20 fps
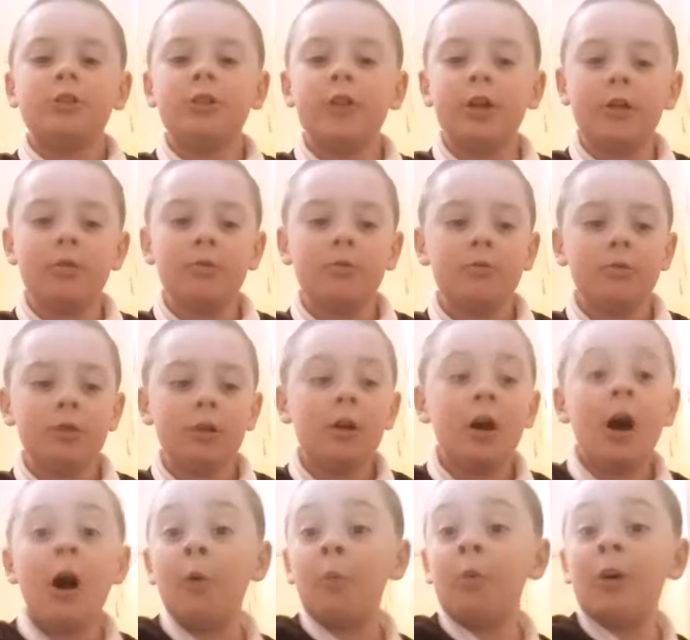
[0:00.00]
two,
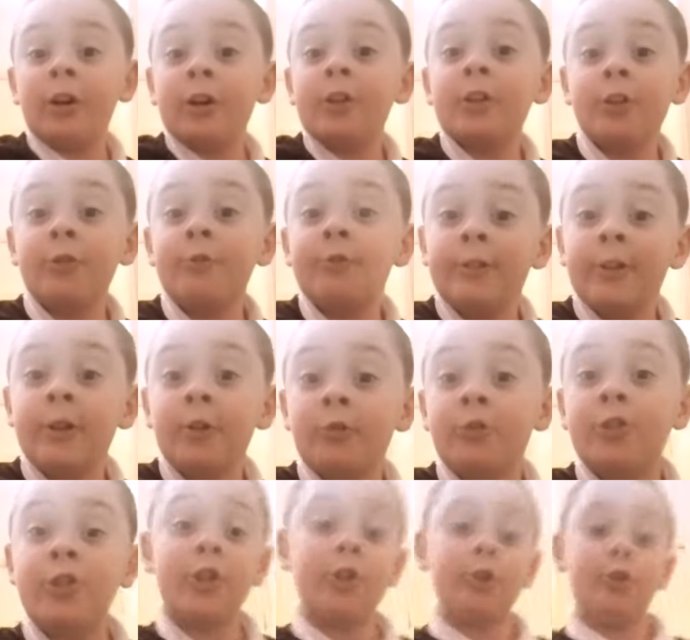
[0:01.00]
I want to do
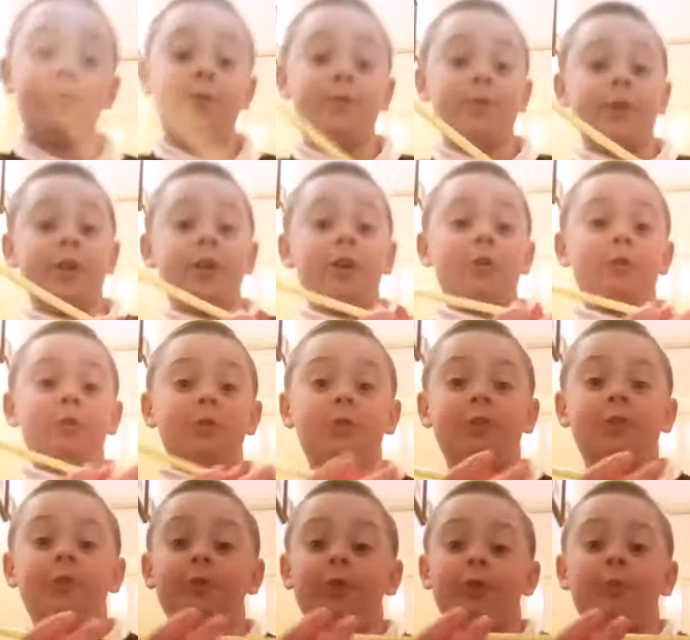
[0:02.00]
YouTube videos
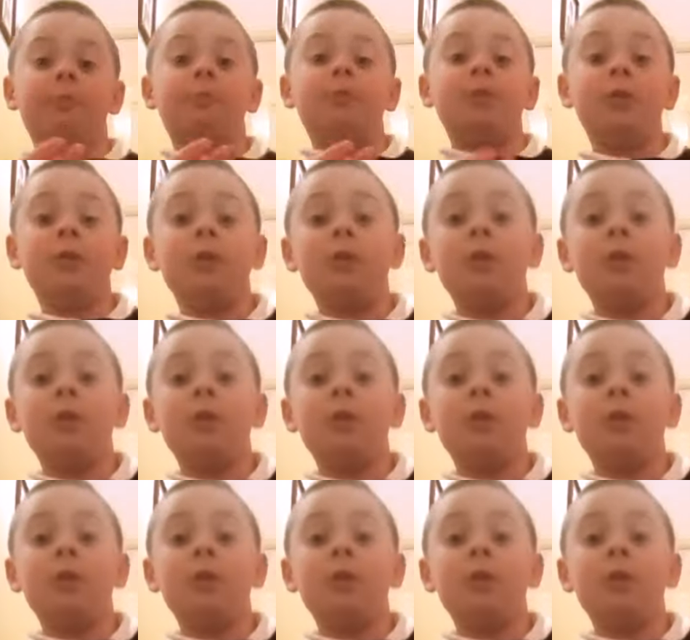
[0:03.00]
on them.